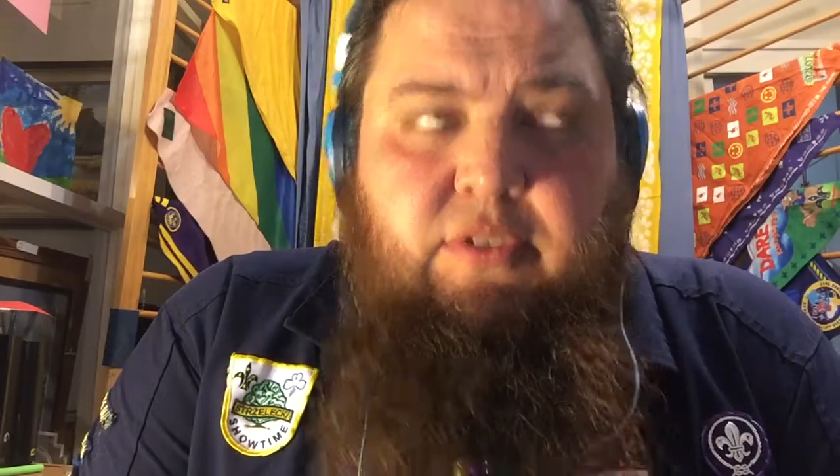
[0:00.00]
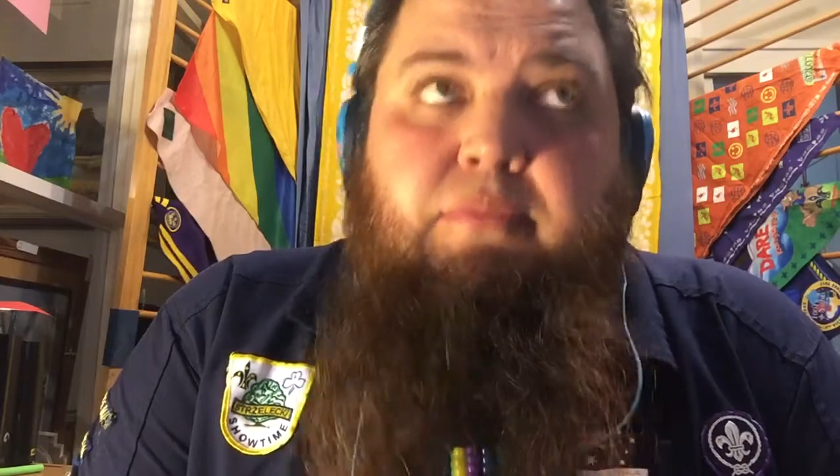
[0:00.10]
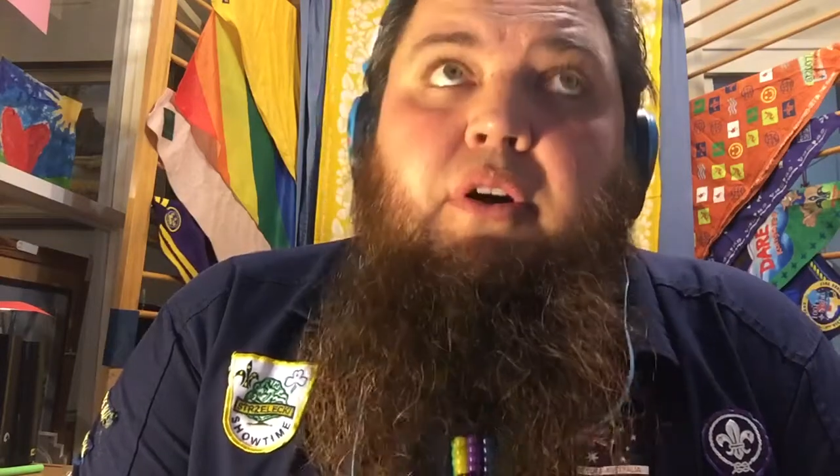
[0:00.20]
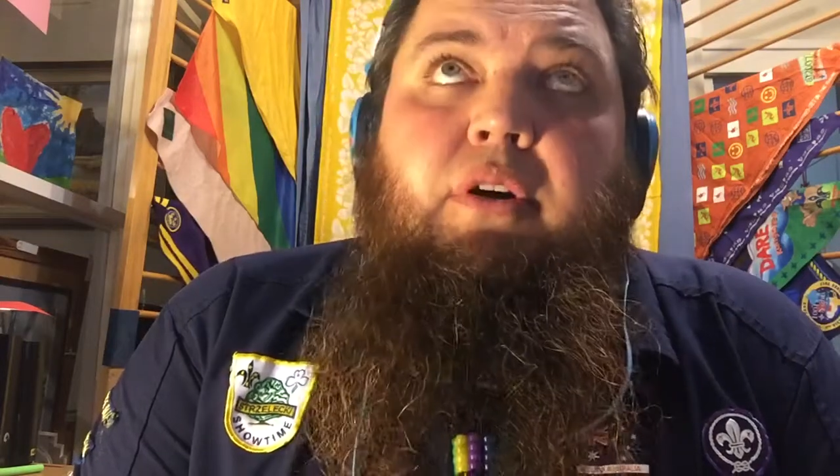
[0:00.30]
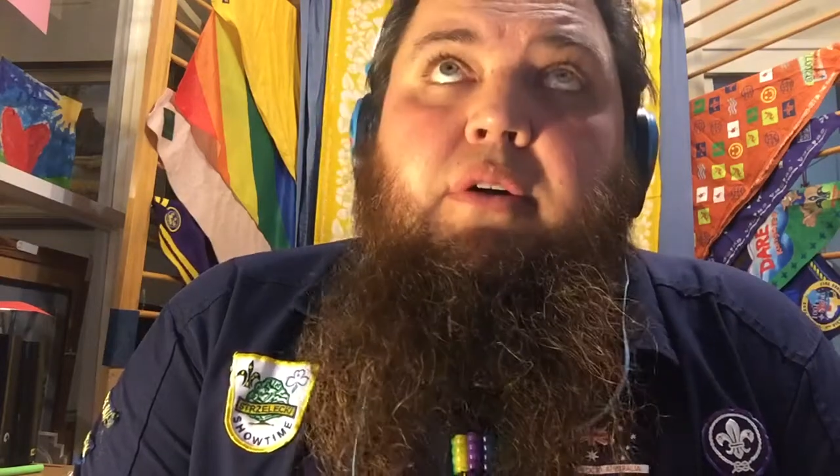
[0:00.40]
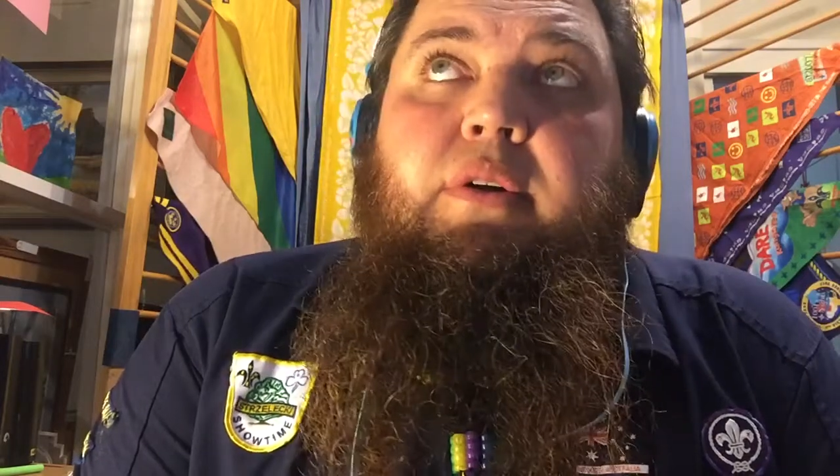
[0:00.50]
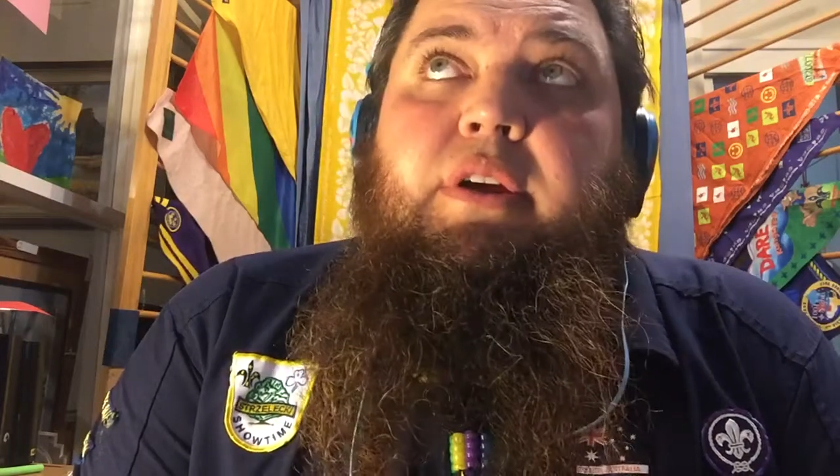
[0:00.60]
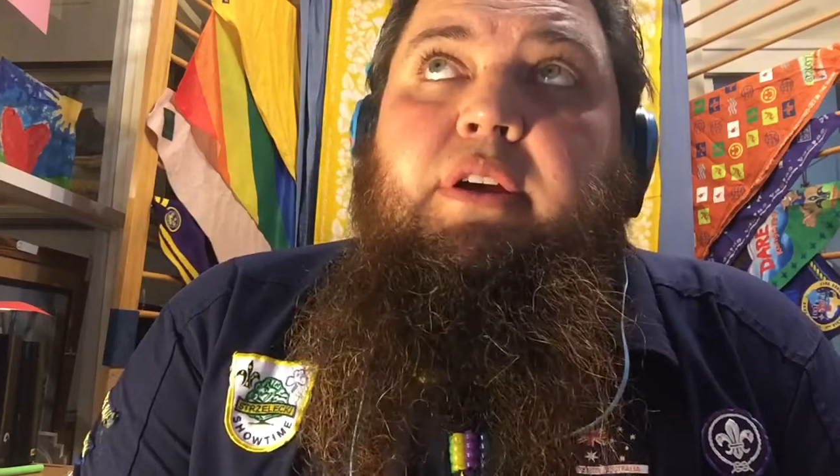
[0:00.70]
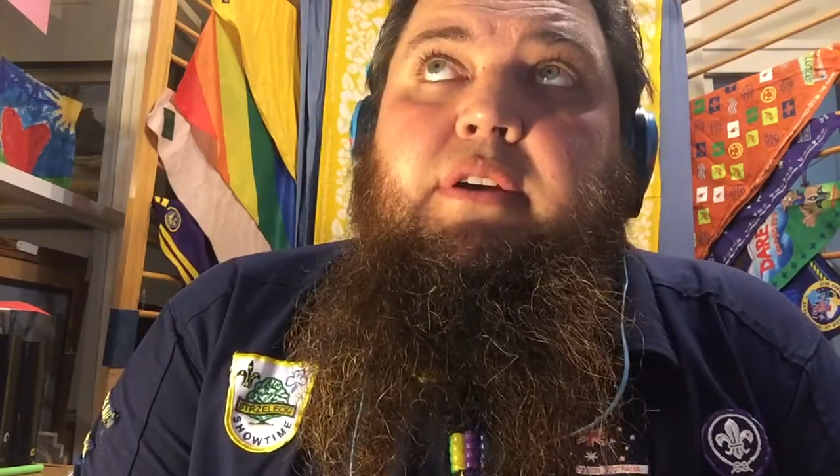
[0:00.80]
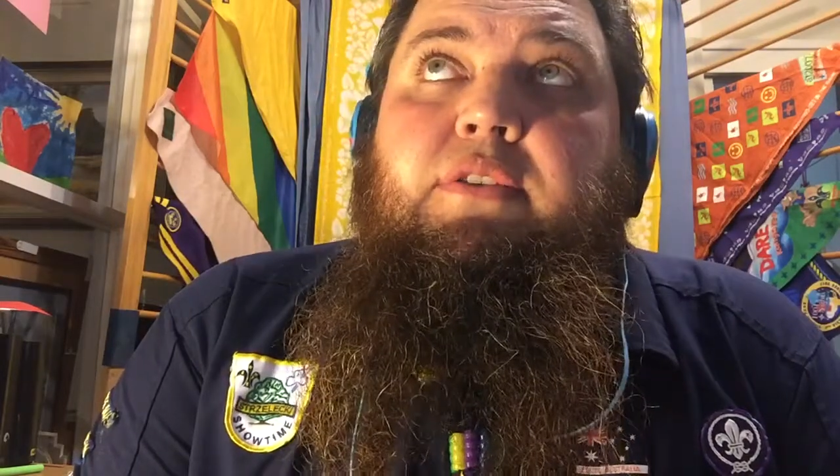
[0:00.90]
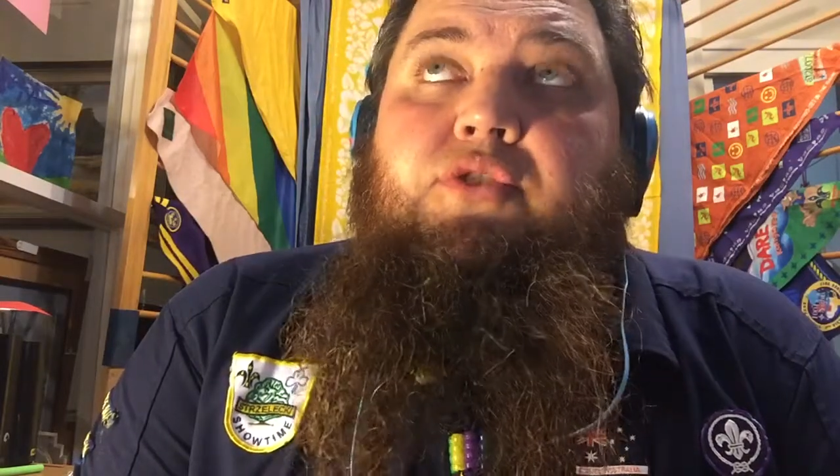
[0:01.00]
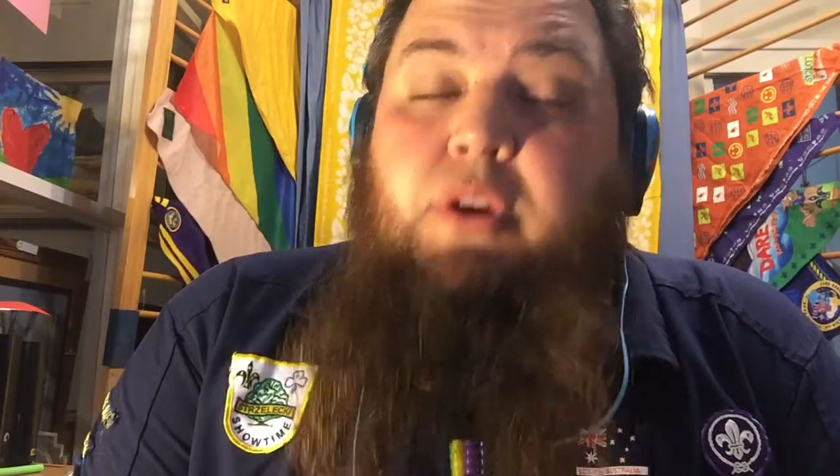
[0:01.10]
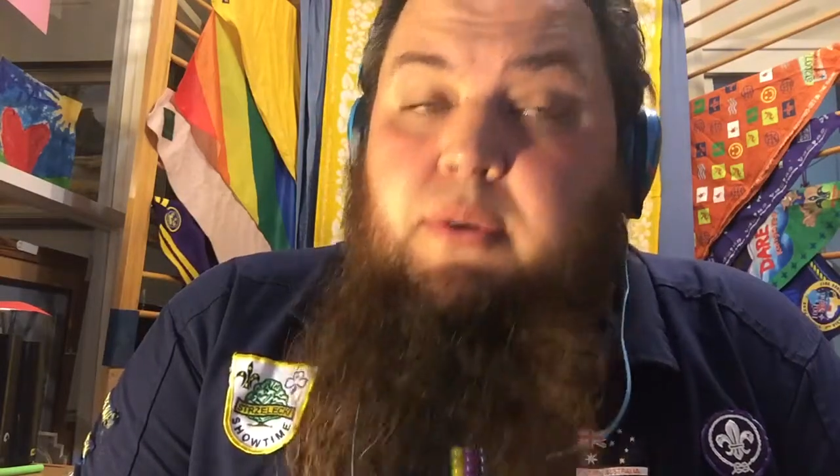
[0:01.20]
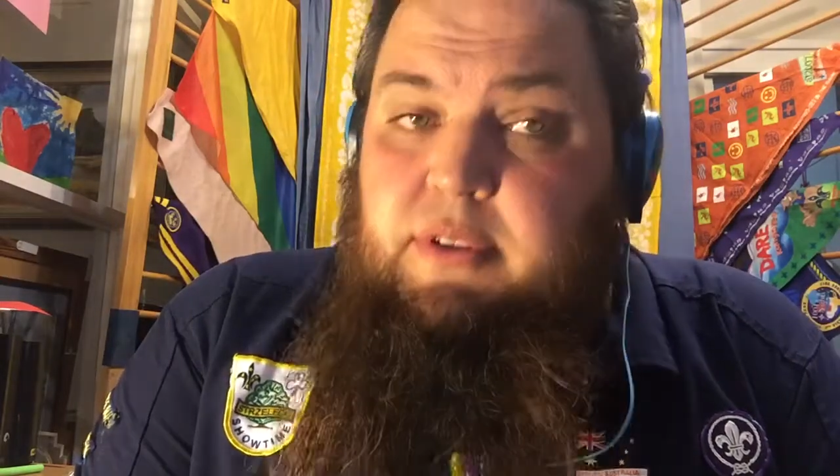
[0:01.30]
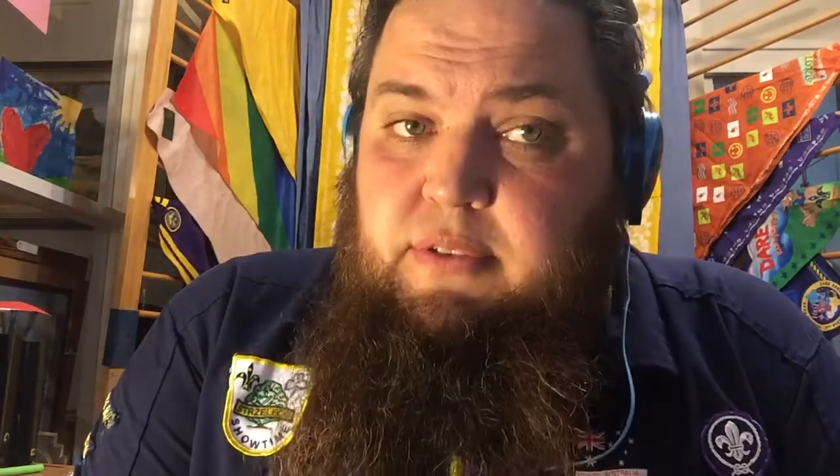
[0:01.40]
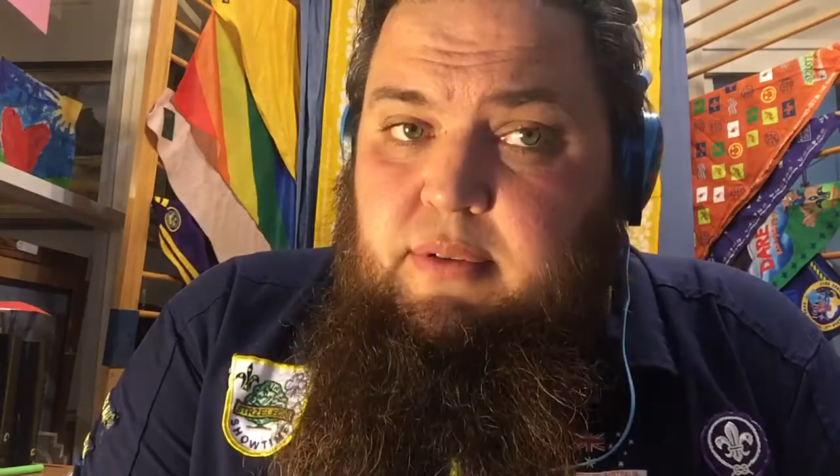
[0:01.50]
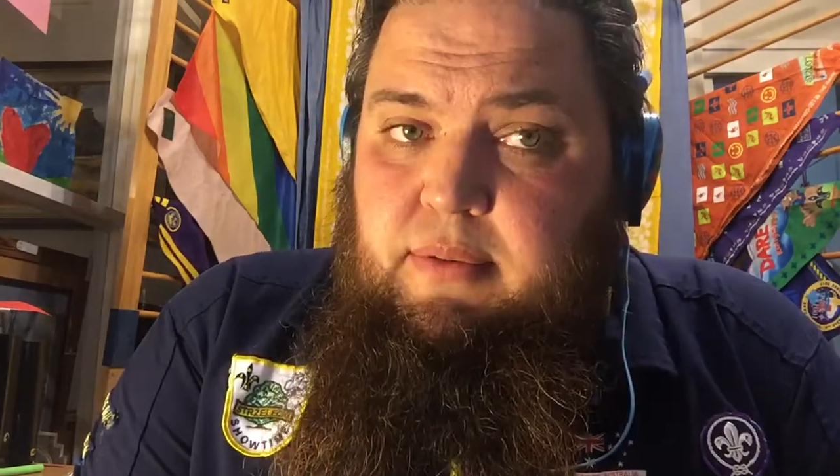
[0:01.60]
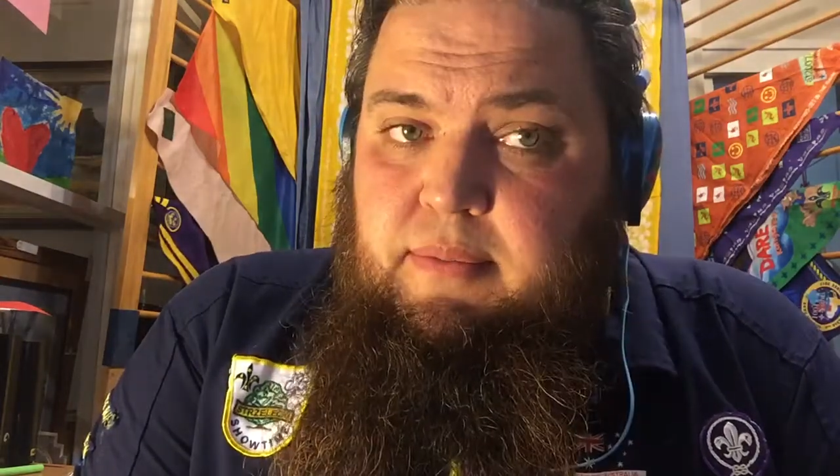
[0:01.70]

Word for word: Tomorrow is Joey's.